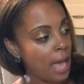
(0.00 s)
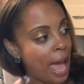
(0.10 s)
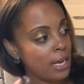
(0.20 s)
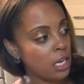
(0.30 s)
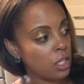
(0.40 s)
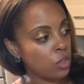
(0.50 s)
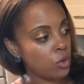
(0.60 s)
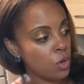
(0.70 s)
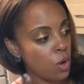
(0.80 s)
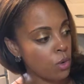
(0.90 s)
adding a
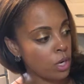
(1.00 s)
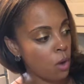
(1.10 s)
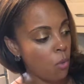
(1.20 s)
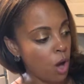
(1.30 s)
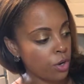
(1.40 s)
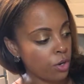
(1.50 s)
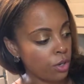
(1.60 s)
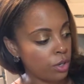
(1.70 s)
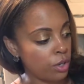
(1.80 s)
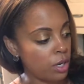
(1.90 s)
little coconut water.
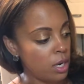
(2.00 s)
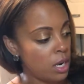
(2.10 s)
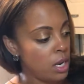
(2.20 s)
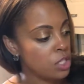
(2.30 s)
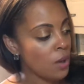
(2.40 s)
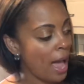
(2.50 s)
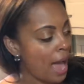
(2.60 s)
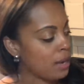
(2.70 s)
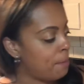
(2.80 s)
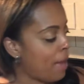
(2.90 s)
So I
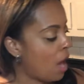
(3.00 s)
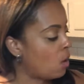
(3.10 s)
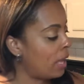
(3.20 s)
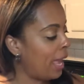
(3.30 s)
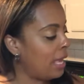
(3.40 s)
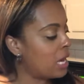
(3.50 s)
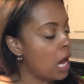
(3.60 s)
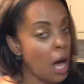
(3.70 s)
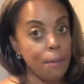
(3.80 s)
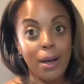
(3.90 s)
add about a
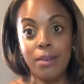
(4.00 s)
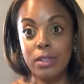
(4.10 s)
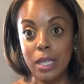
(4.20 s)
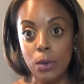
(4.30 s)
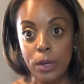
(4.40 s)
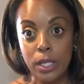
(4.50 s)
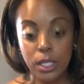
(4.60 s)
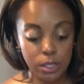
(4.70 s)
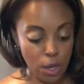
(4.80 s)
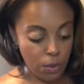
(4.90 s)
cup of liquid,
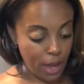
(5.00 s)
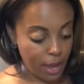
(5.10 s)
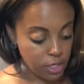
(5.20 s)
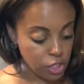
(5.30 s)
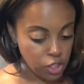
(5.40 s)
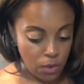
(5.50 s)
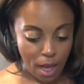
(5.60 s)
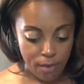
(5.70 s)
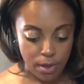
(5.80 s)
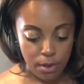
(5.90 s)
okay, just so you
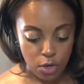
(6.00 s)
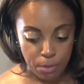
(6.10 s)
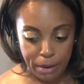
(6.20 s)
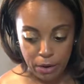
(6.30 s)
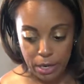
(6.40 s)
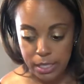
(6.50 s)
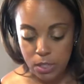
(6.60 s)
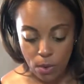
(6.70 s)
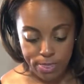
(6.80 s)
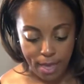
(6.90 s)
have your bearings
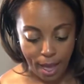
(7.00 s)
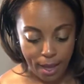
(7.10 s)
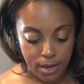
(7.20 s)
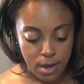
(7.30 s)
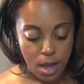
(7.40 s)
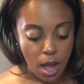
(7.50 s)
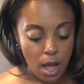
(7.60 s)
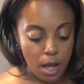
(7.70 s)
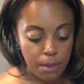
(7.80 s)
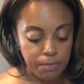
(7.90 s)
on that.
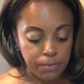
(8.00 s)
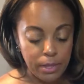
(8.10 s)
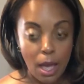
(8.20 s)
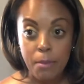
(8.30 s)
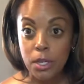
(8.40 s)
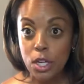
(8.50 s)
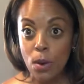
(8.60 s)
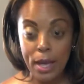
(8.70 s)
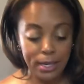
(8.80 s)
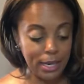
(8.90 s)
I'm gonna go
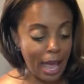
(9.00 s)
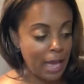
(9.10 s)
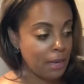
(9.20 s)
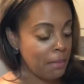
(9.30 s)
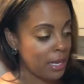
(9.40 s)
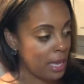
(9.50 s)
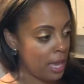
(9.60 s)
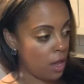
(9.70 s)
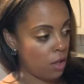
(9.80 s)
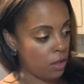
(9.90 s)
ahead and add in my
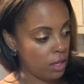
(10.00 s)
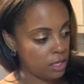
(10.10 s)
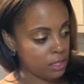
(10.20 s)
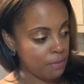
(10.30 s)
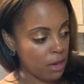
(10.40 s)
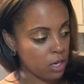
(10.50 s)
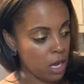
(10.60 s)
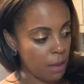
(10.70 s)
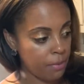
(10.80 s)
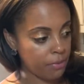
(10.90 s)
kale. It's about a
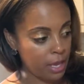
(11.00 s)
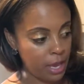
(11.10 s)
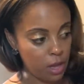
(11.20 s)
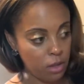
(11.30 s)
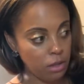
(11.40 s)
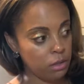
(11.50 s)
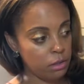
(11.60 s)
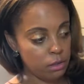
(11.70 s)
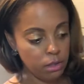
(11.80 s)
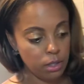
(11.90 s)
cup of kale,
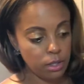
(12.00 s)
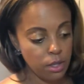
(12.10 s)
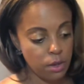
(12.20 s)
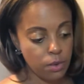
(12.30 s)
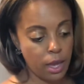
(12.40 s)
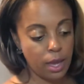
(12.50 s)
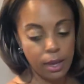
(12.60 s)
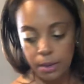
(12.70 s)
okay.